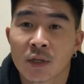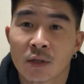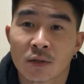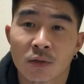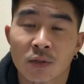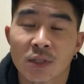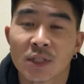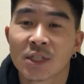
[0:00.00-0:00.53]

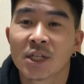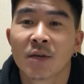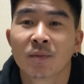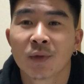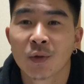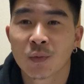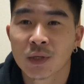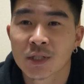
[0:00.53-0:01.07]
So it's the same
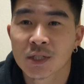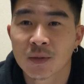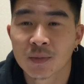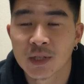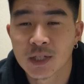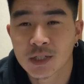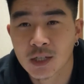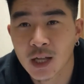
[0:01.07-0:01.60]
thing with some of
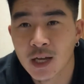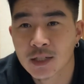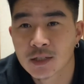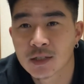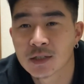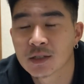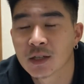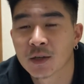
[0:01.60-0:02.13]
these
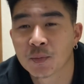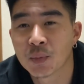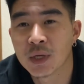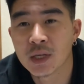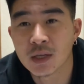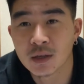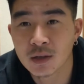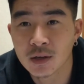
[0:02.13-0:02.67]
classes like
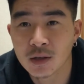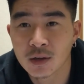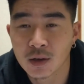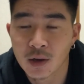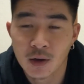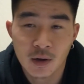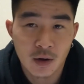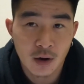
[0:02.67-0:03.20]
PE,
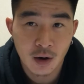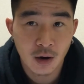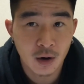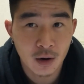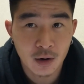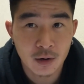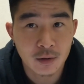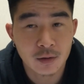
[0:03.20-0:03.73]

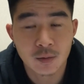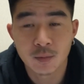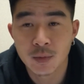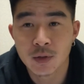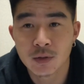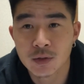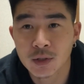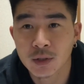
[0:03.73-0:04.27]
art,
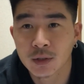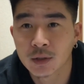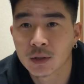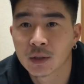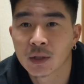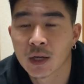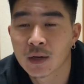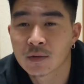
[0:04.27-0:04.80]
music. A
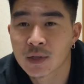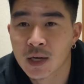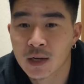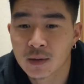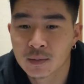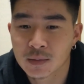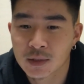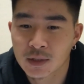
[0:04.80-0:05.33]
lot of
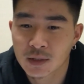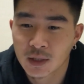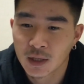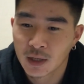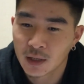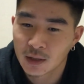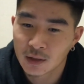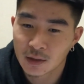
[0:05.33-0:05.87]
times
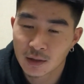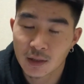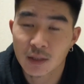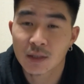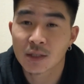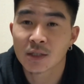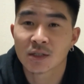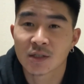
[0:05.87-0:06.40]

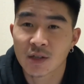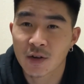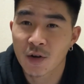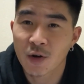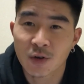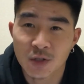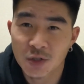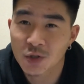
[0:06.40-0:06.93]
this is
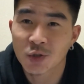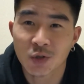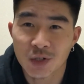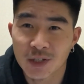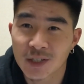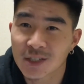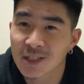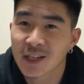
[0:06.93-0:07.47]
their
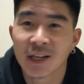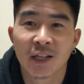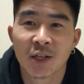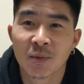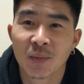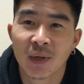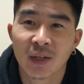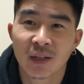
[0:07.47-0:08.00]
students'
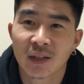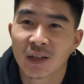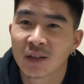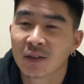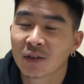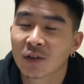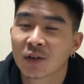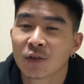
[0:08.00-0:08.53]
element and
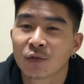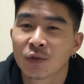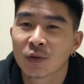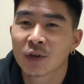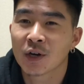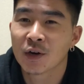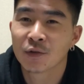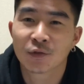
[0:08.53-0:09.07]
they're gonna feel
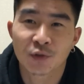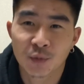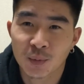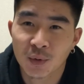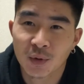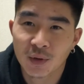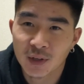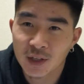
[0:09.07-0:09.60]

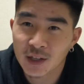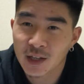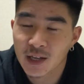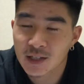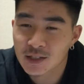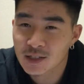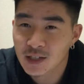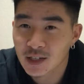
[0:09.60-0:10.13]
comfortable in
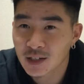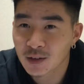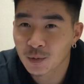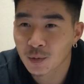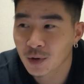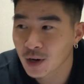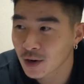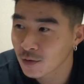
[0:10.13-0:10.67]
that setting
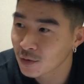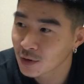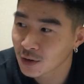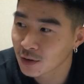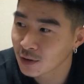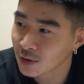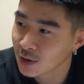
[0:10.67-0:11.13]
wherever